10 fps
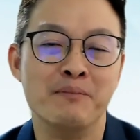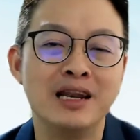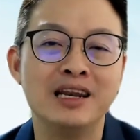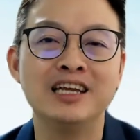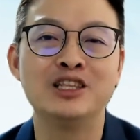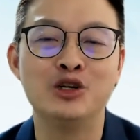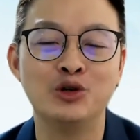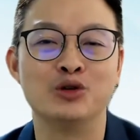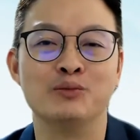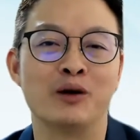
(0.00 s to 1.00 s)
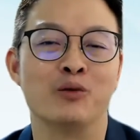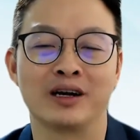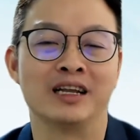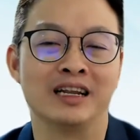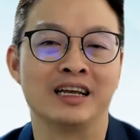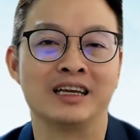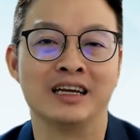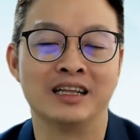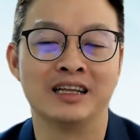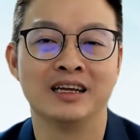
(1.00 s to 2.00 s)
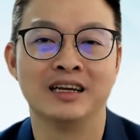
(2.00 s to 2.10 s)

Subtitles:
Mainly due to my work in LinkedIn